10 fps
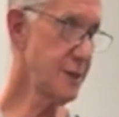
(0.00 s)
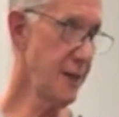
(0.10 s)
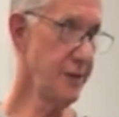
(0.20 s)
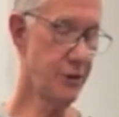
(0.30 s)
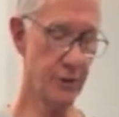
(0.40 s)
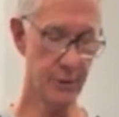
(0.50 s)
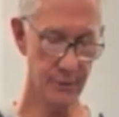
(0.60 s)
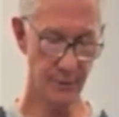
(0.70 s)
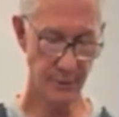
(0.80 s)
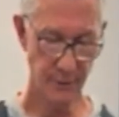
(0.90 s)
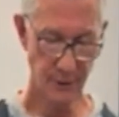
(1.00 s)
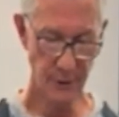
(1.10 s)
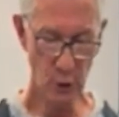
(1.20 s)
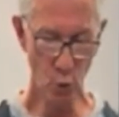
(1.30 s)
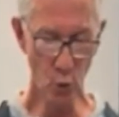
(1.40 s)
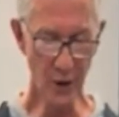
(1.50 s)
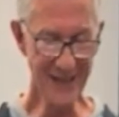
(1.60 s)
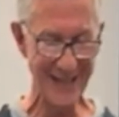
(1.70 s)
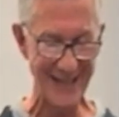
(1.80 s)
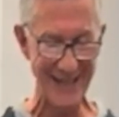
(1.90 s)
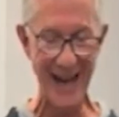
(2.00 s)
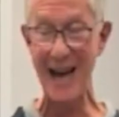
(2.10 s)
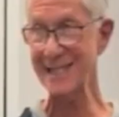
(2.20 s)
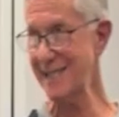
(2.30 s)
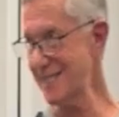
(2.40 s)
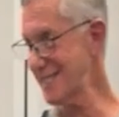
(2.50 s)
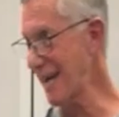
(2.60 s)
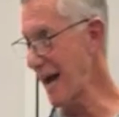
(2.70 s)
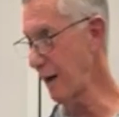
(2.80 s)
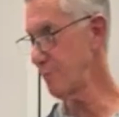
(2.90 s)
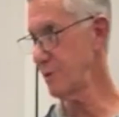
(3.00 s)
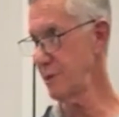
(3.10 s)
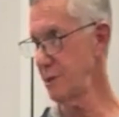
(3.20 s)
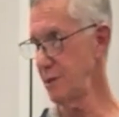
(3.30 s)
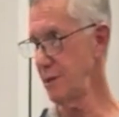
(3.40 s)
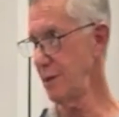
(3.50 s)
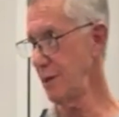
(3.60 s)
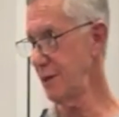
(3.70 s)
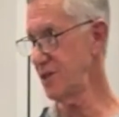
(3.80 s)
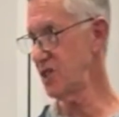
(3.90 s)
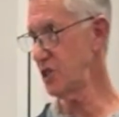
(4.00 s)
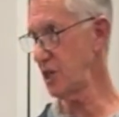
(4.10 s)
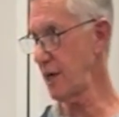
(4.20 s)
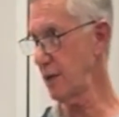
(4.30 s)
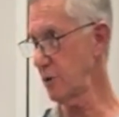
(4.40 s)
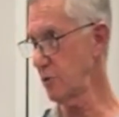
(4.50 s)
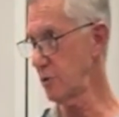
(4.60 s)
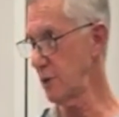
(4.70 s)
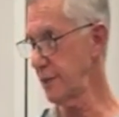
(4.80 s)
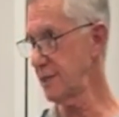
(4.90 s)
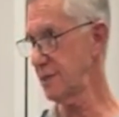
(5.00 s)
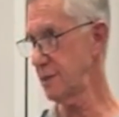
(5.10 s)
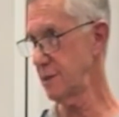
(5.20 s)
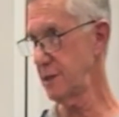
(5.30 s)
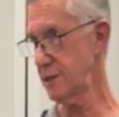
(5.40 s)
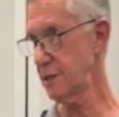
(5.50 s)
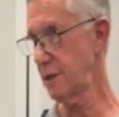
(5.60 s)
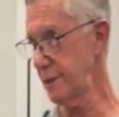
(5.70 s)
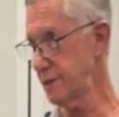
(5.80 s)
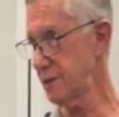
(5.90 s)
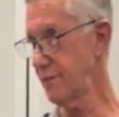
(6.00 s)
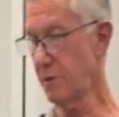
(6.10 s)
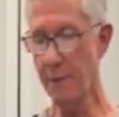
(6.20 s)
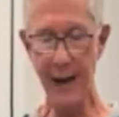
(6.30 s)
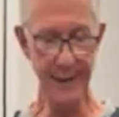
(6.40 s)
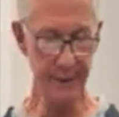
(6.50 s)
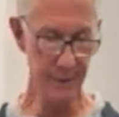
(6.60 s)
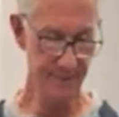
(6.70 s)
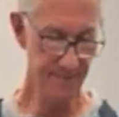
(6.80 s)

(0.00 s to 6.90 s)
nature, one cannot stop at the shallow likes and dislikes of the mind,